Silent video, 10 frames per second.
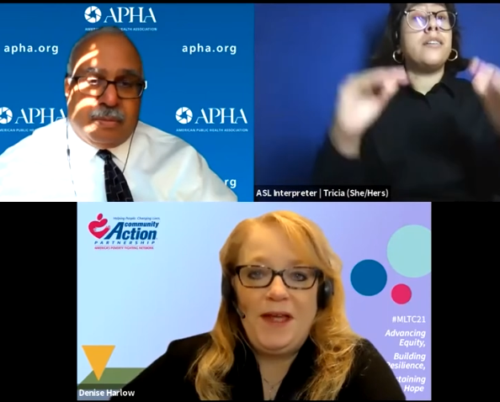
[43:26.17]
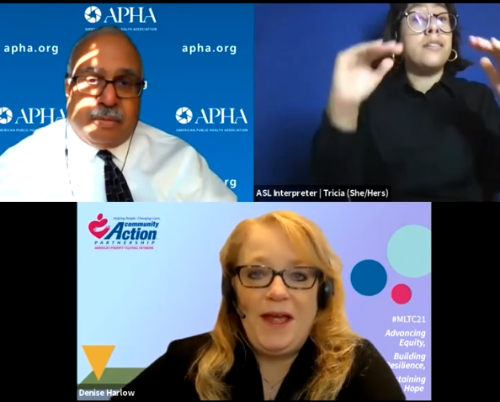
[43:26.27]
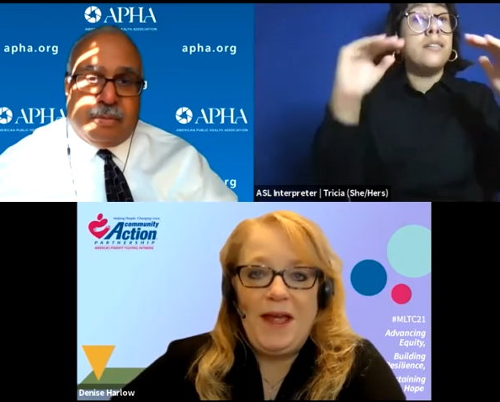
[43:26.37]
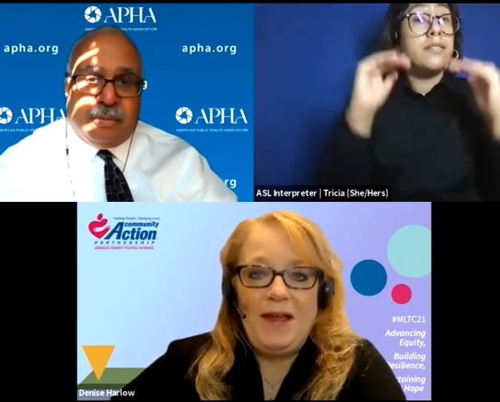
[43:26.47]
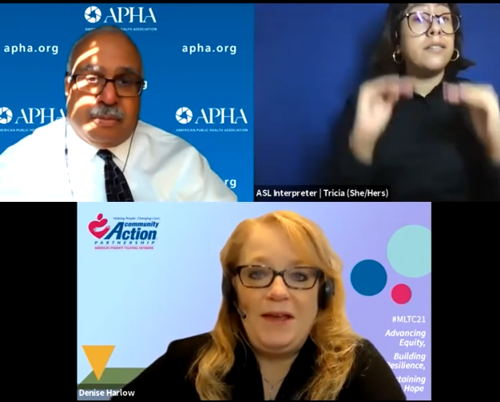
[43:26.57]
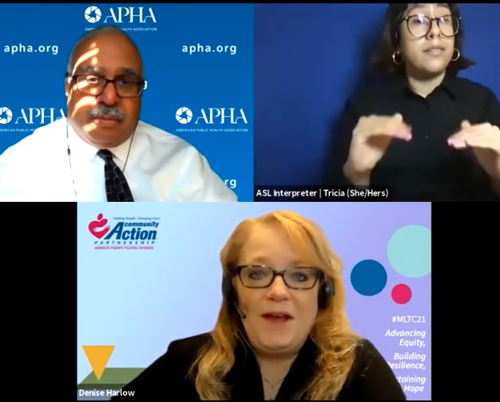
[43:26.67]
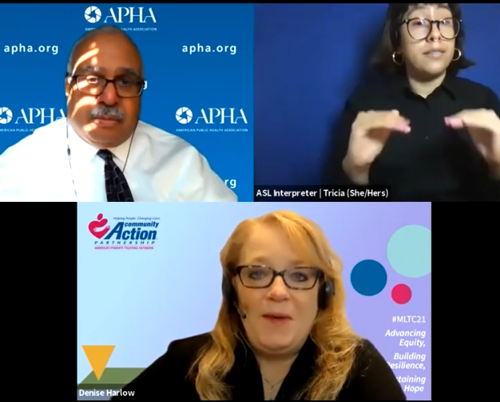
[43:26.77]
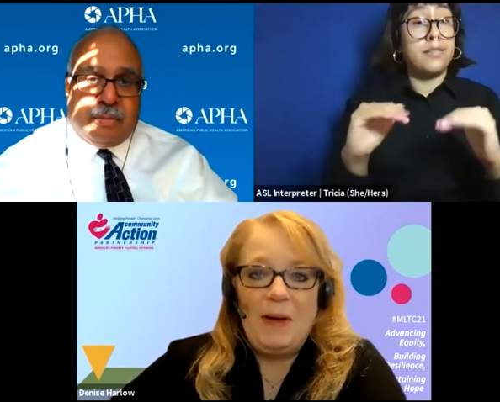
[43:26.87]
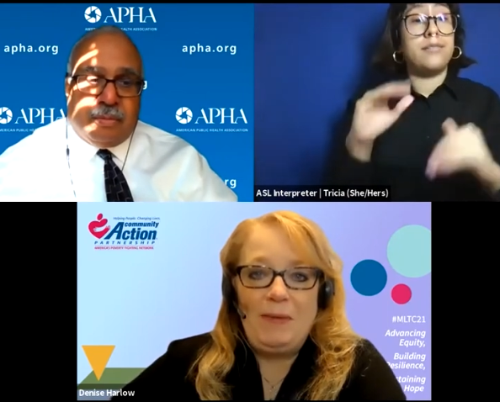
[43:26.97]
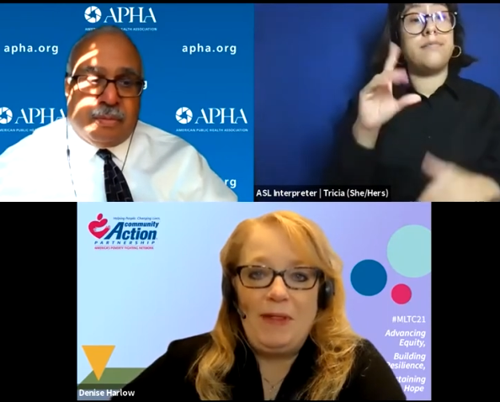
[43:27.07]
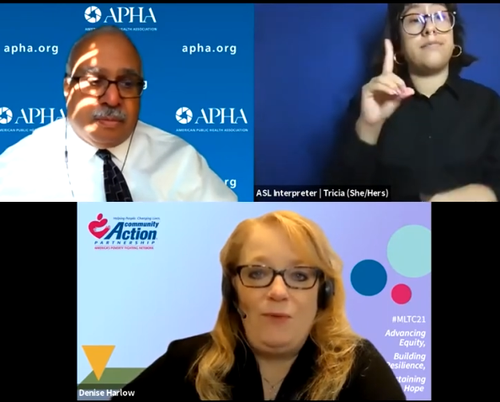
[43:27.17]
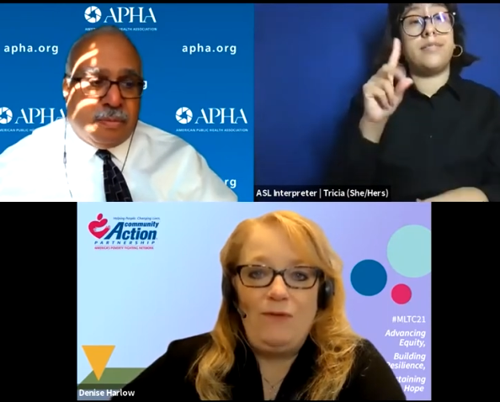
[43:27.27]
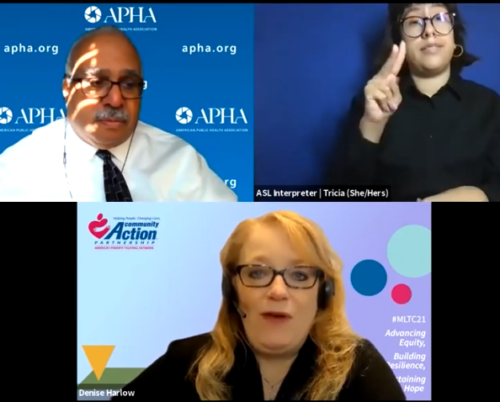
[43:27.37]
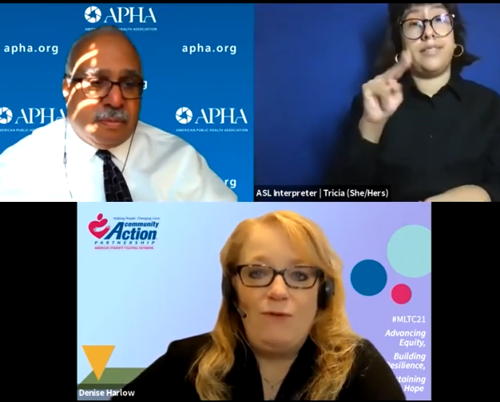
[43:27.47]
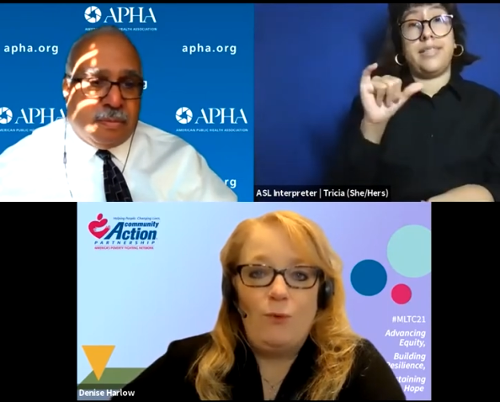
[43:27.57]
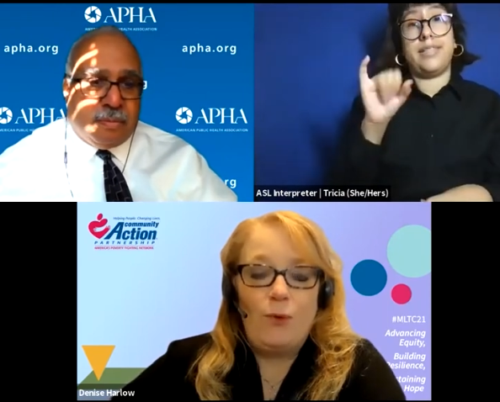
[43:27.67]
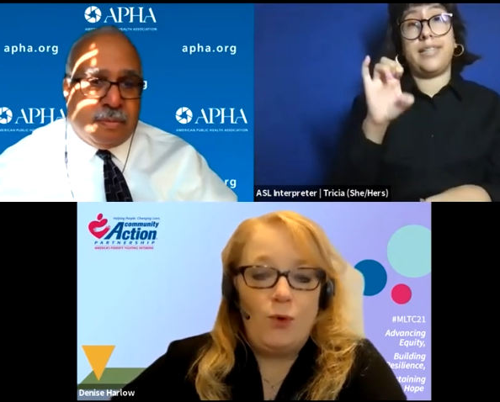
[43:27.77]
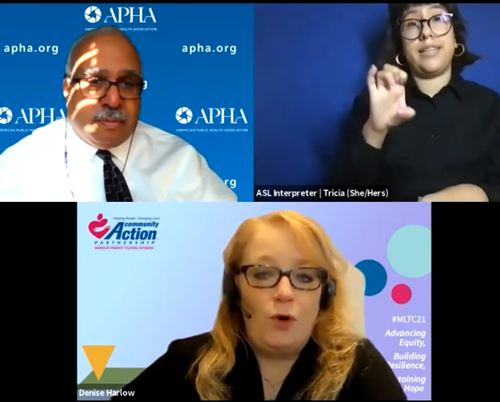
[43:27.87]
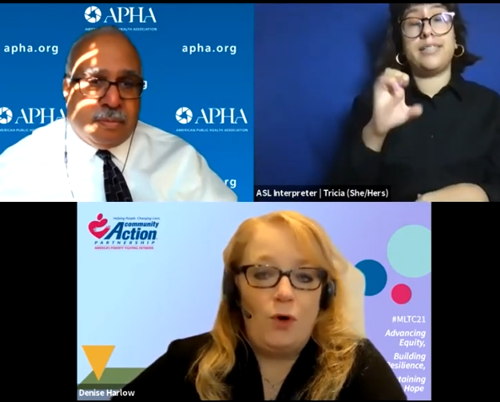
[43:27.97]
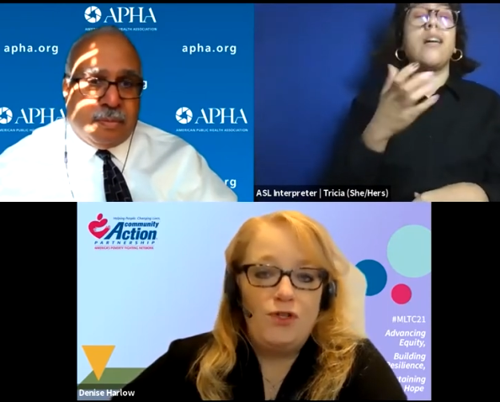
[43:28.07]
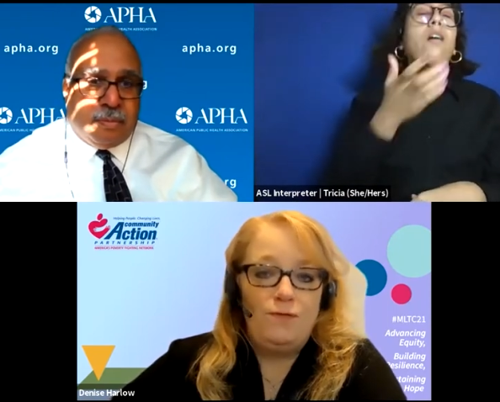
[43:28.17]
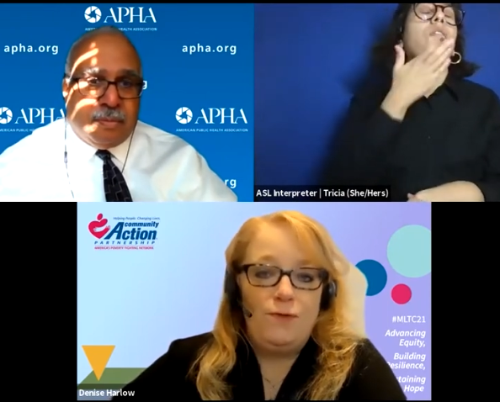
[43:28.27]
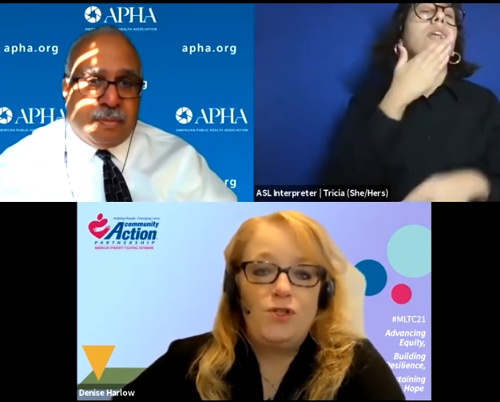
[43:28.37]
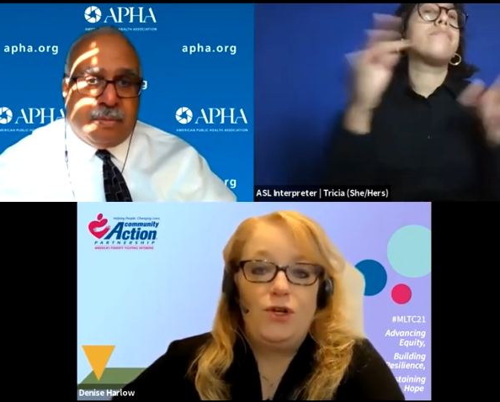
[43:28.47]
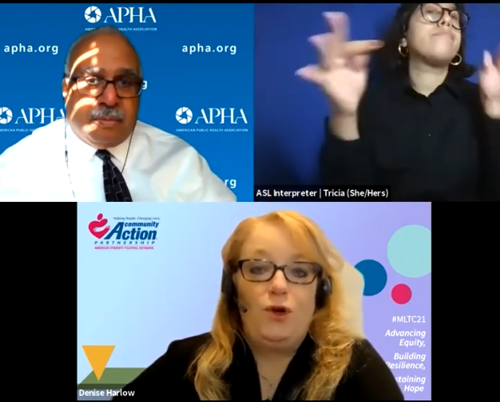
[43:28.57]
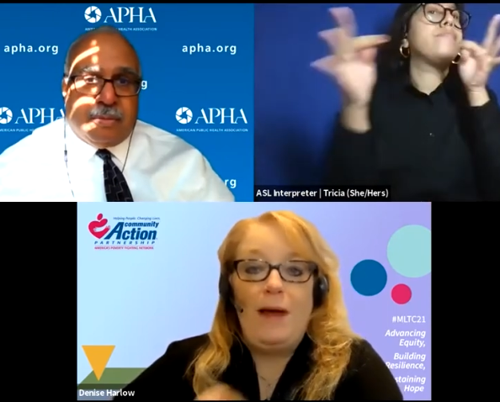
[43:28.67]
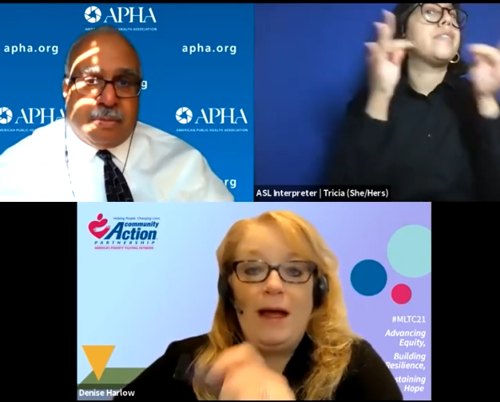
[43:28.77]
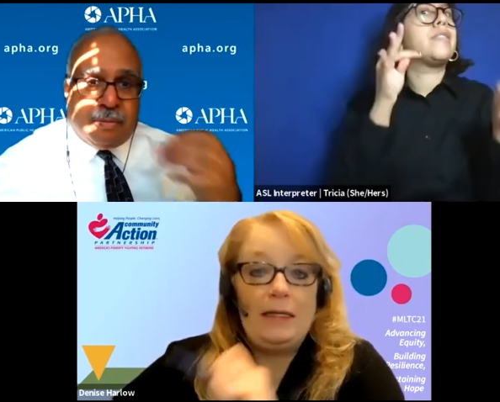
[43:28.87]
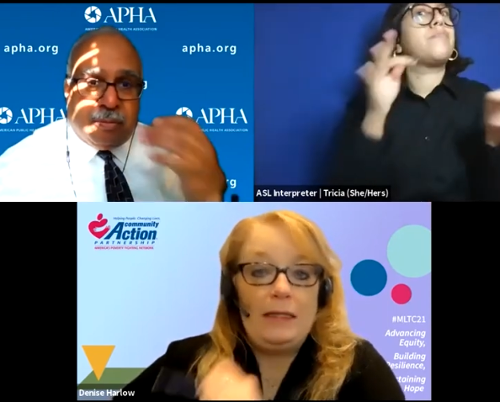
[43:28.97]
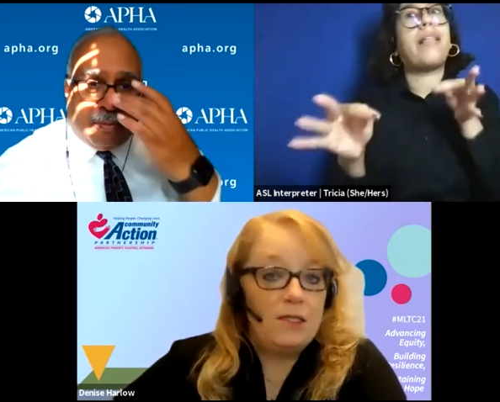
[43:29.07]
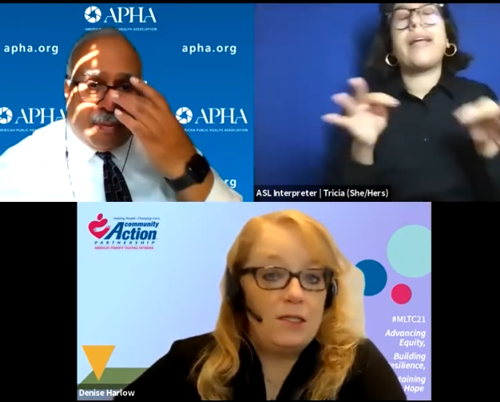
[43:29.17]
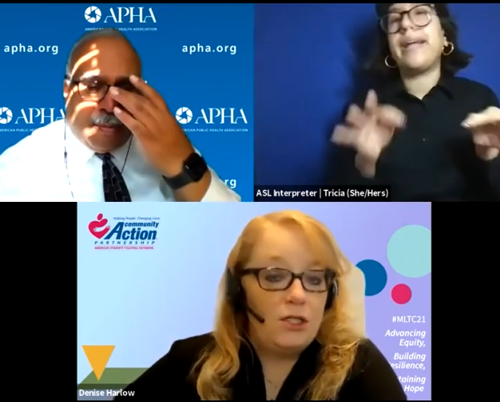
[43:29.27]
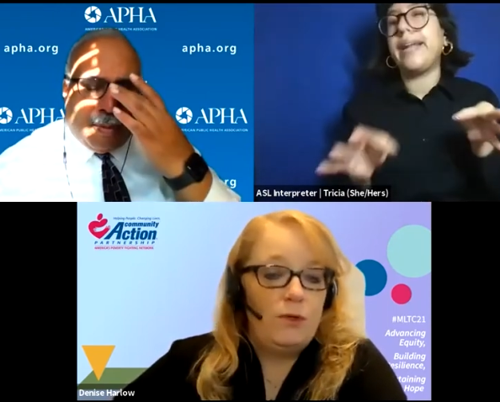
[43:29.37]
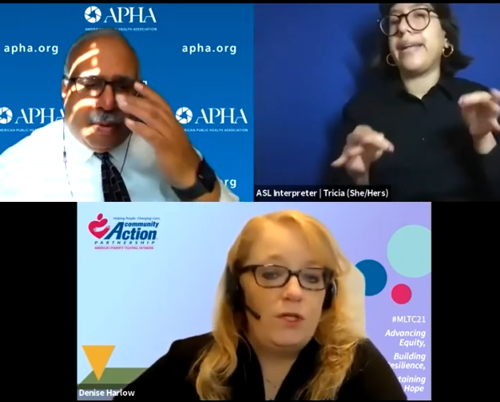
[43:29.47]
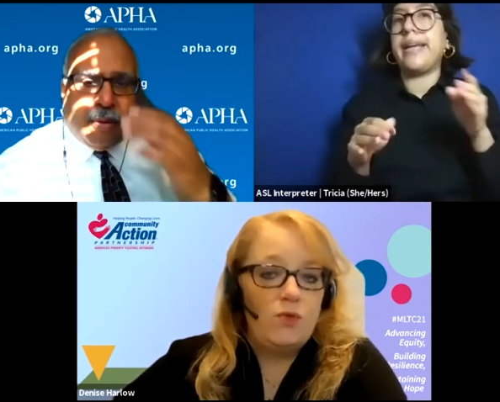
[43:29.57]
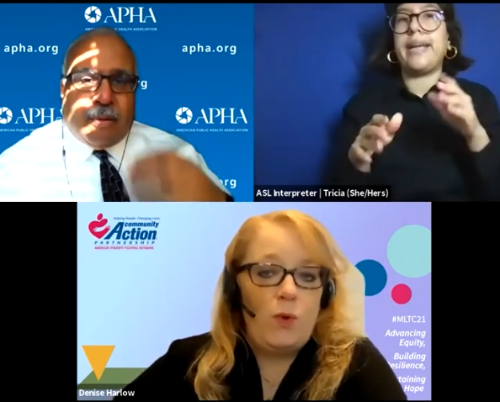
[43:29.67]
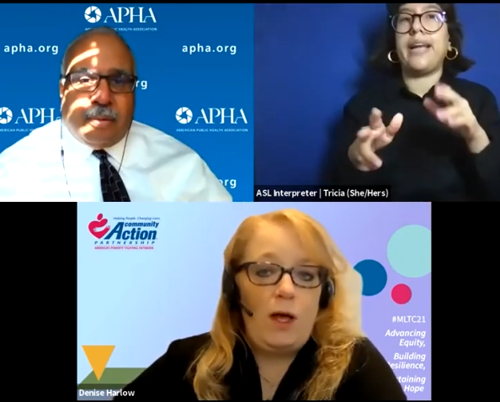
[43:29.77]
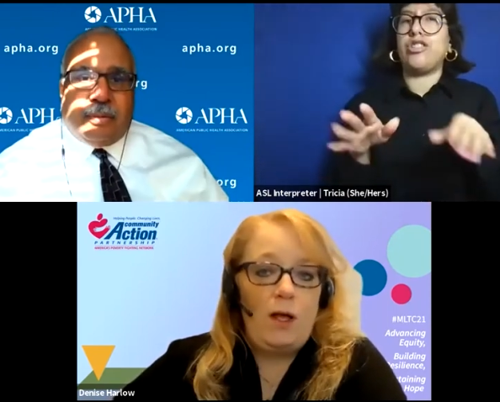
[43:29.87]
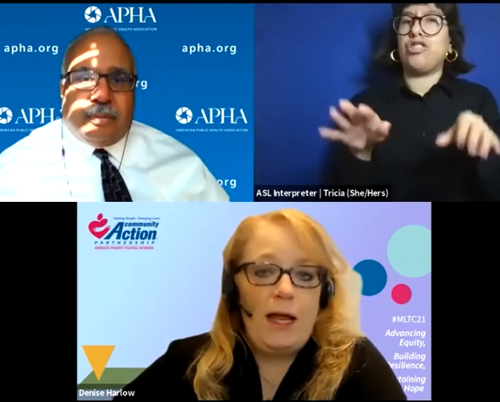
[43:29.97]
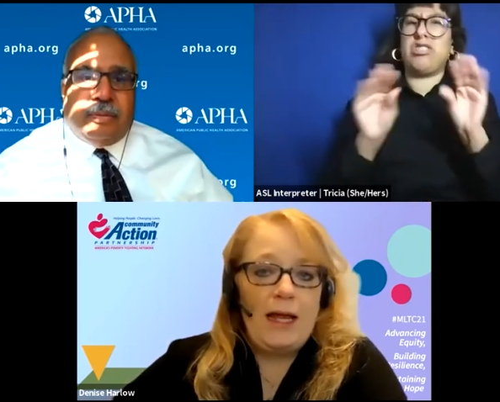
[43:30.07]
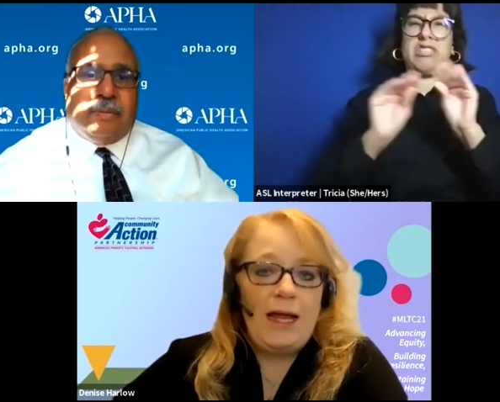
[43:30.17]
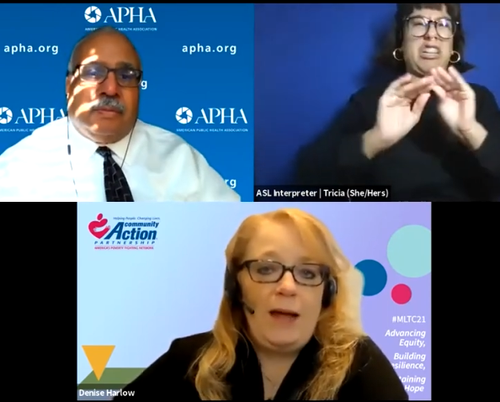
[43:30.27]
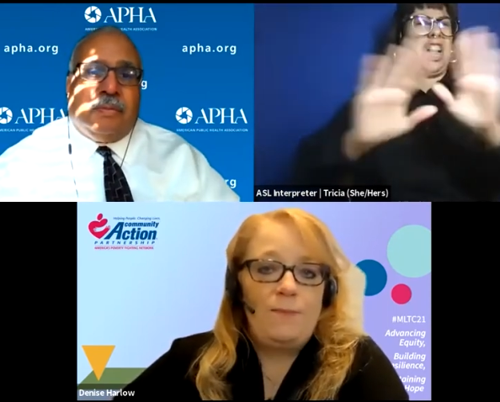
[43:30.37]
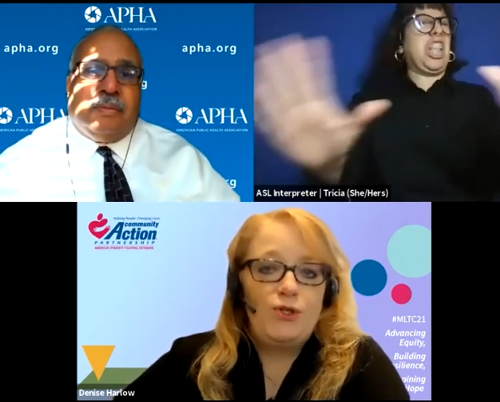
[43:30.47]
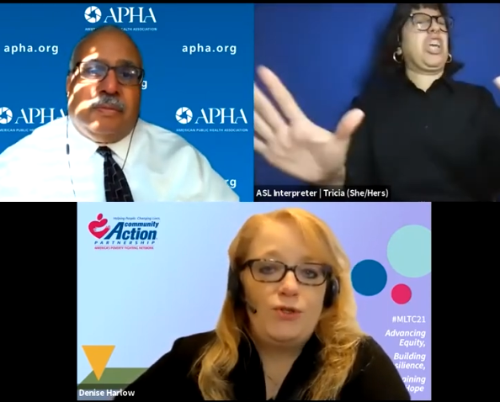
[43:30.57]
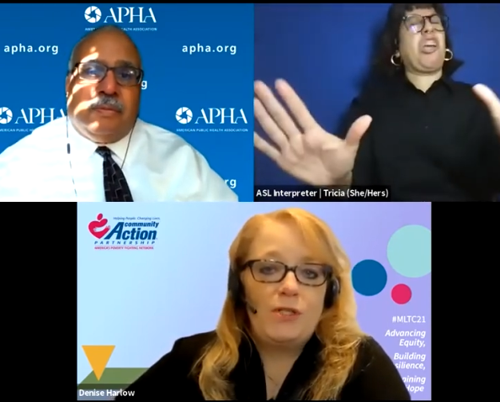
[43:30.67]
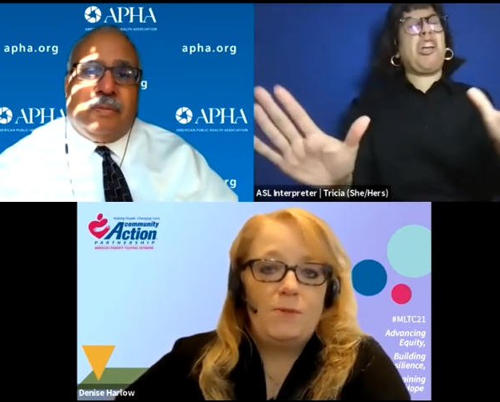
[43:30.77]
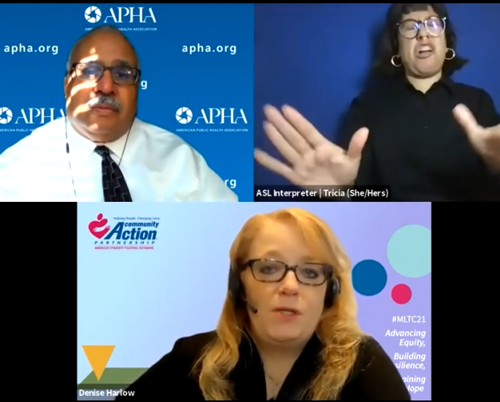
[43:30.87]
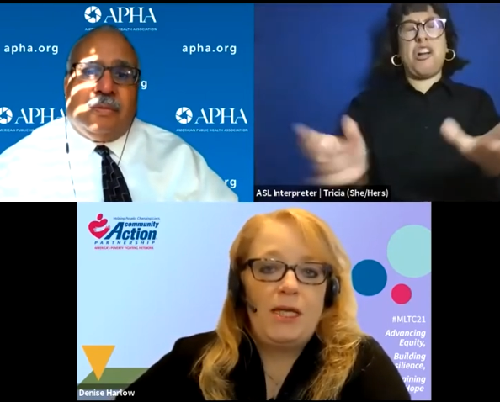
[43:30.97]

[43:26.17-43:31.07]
Speaker 1: And um, I'm glad we have it recorded so folks can go back and listen to it as well and capture some of the